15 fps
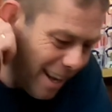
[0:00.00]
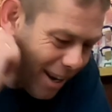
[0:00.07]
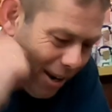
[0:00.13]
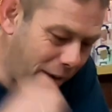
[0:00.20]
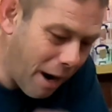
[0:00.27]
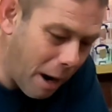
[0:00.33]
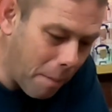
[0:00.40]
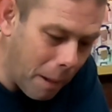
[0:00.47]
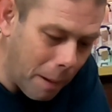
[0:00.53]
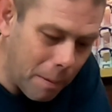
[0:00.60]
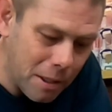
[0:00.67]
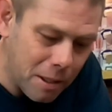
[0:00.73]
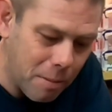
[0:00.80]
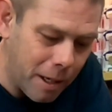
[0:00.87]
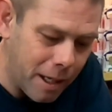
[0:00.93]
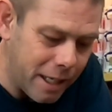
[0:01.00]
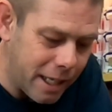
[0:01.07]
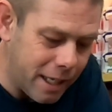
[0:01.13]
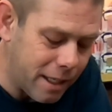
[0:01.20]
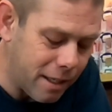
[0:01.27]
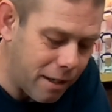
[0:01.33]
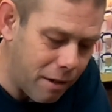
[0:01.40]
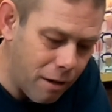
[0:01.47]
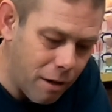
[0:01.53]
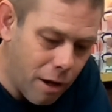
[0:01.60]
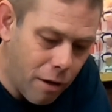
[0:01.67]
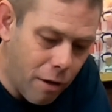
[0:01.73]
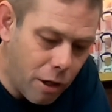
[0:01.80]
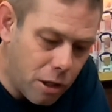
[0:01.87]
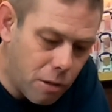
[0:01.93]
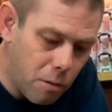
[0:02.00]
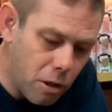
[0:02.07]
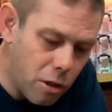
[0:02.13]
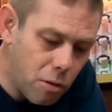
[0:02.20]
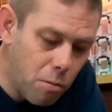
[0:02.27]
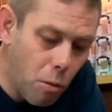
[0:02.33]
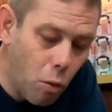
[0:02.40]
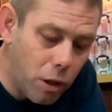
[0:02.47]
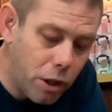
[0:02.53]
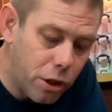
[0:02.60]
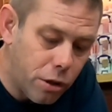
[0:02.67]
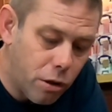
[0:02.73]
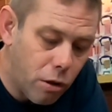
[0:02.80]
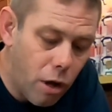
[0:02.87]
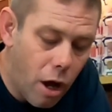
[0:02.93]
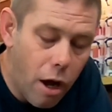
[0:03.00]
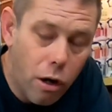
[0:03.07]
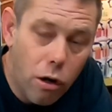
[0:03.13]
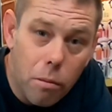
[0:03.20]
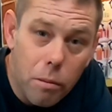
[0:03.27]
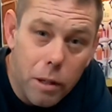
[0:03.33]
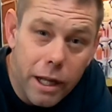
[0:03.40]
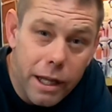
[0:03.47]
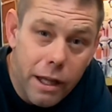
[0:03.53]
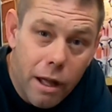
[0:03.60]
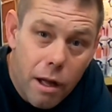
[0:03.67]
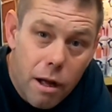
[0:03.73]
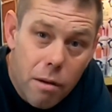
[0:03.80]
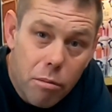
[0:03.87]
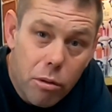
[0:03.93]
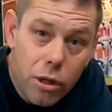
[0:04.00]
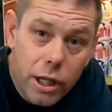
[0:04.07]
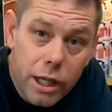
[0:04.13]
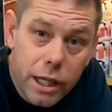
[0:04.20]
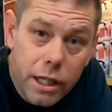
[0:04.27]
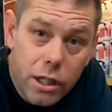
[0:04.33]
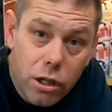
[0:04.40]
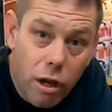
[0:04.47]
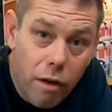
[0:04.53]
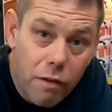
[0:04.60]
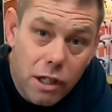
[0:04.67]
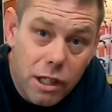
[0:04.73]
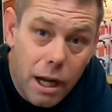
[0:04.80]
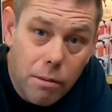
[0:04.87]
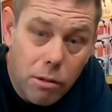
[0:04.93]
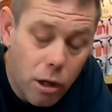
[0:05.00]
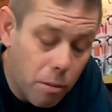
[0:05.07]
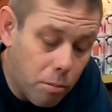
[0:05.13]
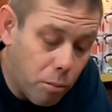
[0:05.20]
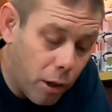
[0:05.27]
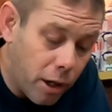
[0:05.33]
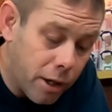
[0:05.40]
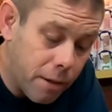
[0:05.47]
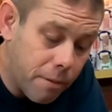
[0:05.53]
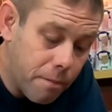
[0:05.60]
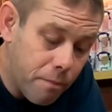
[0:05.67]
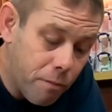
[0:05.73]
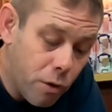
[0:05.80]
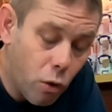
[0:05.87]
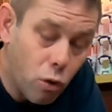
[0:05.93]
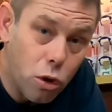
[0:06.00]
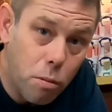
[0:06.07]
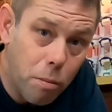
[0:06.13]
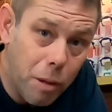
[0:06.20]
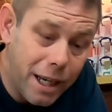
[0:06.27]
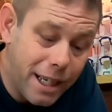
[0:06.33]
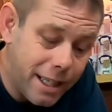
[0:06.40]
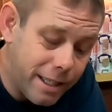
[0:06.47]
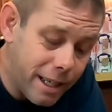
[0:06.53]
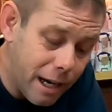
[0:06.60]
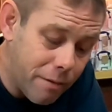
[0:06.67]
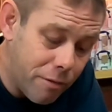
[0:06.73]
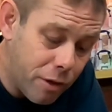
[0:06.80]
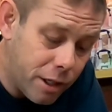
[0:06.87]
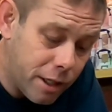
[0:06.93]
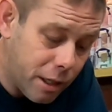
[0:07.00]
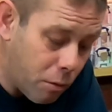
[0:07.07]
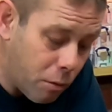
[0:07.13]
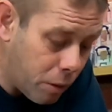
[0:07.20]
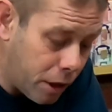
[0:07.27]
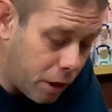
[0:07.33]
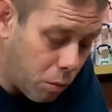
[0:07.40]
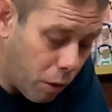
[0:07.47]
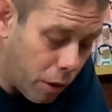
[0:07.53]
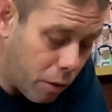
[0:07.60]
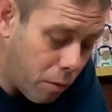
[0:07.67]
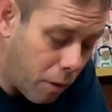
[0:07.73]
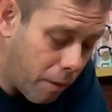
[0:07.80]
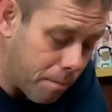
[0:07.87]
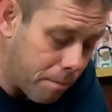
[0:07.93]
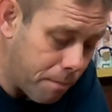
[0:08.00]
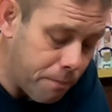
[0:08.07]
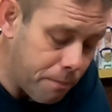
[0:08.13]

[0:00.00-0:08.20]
Great people at Spinner Disc. They're a smallish company, but the service is absolutely brilliant. Nice speedy deliveries, which is what you want.